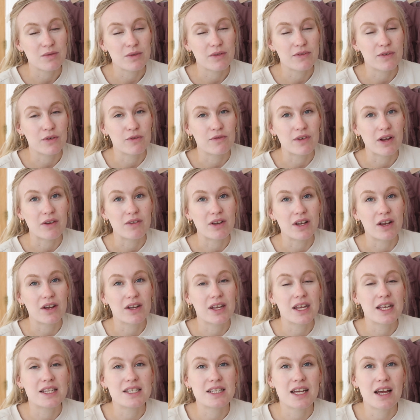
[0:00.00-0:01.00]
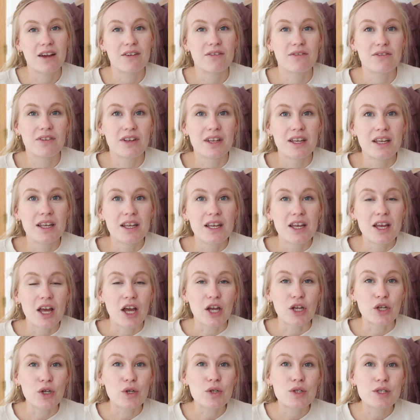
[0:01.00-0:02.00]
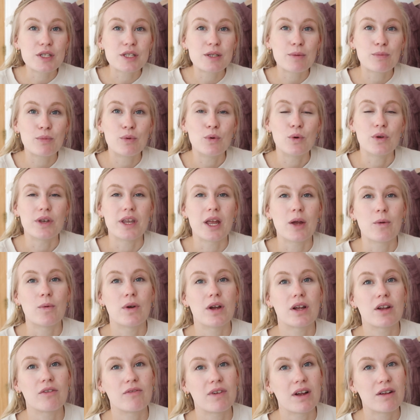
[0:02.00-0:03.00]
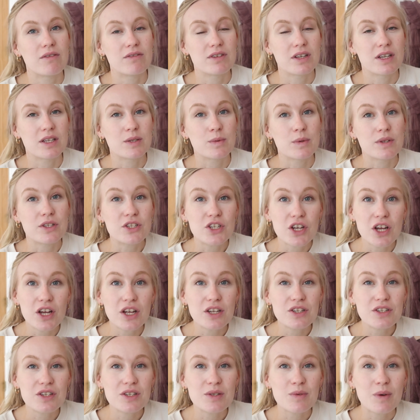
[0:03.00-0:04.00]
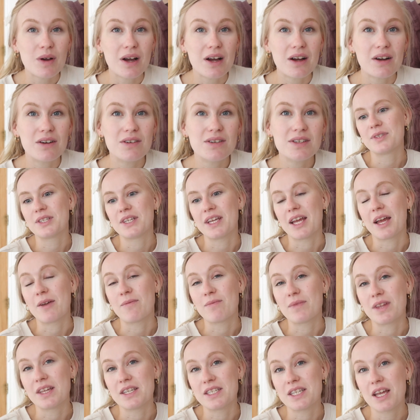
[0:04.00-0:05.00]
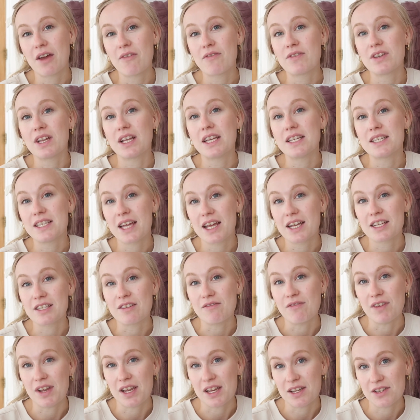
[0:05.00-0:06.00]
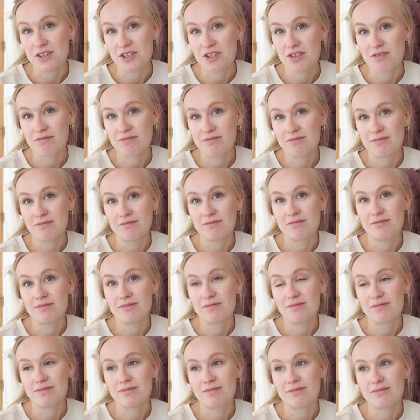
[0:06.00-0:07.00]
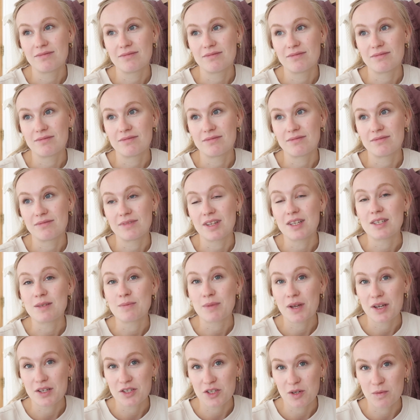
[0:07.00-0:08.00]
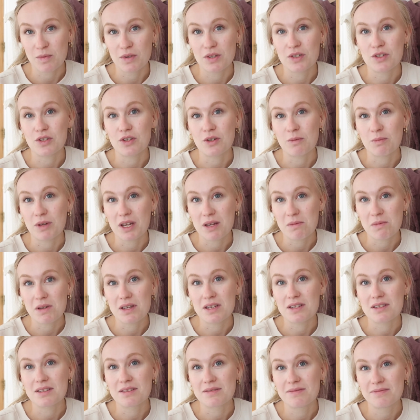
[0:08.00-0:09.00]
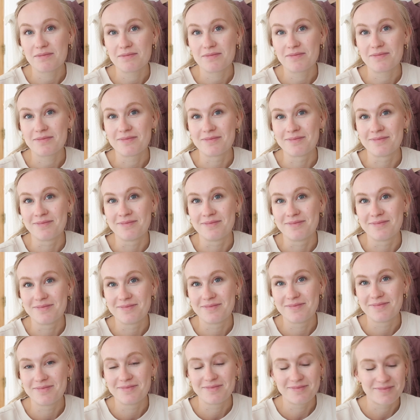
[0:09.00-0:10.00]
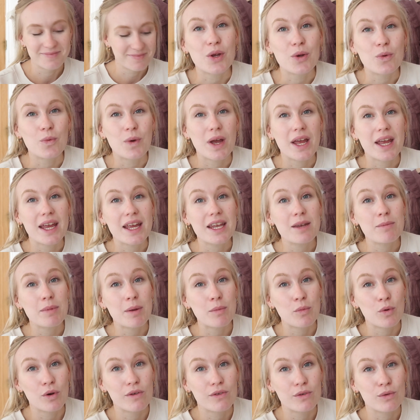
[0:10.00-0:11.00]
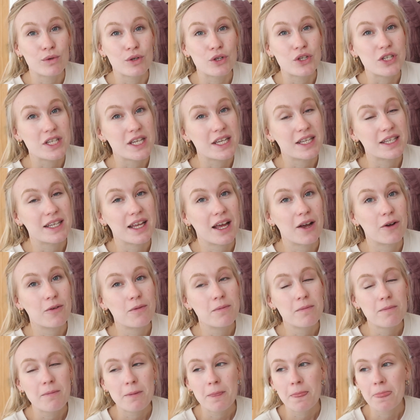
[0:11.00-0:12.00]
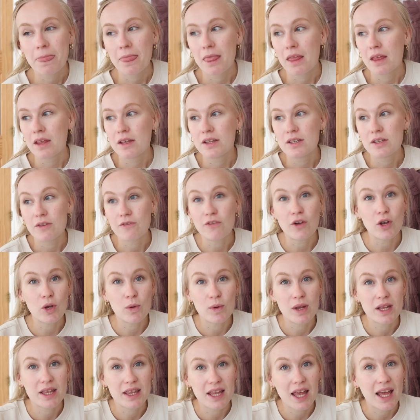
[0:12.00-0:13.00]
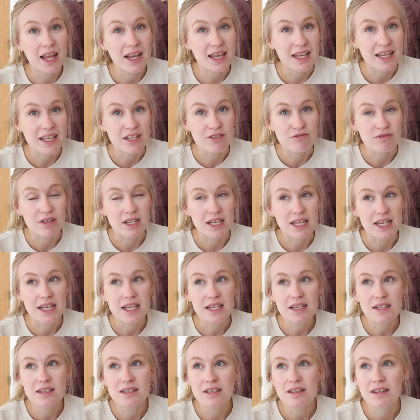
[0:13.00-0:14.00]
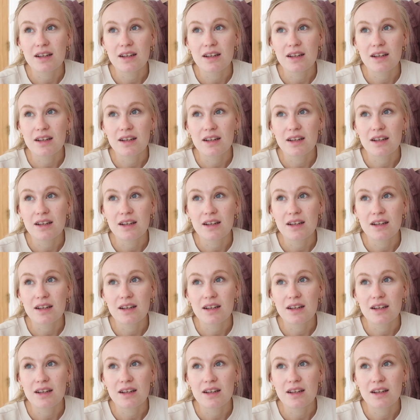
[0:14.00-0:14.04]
We feel very lucky to have a good support network around us with church as well. So yeah, it definitely takes a village, especially with 2 babies. So we're in a bit more of a routine now, following their lead really.